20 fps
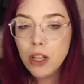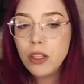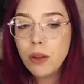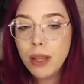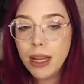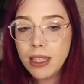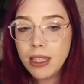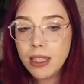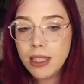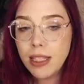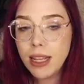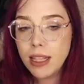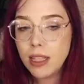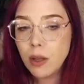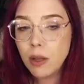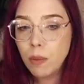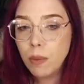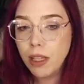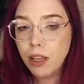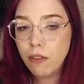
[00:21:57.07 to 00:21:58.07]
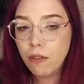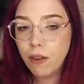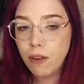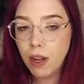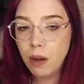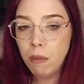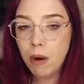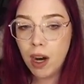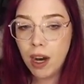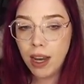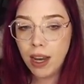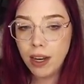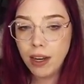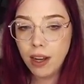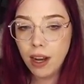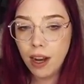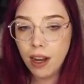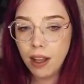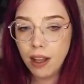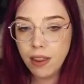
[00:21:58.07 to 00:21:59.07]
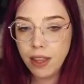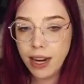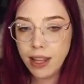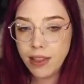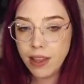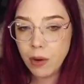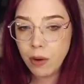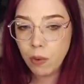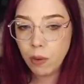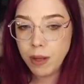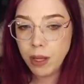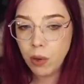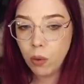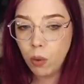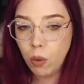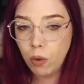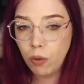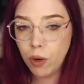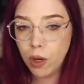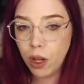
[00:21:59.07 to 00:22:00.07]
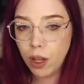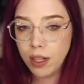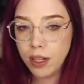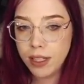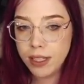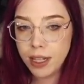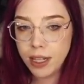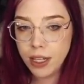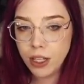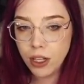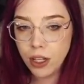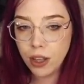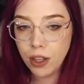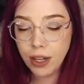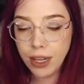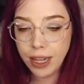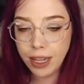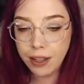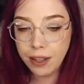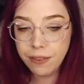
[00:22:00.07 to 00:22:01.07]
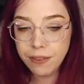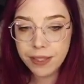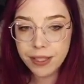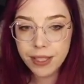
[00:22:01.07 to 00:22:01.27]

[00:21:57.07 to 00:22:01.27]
that's a really fun mod that I think will be cool for y'all to send each other gifts.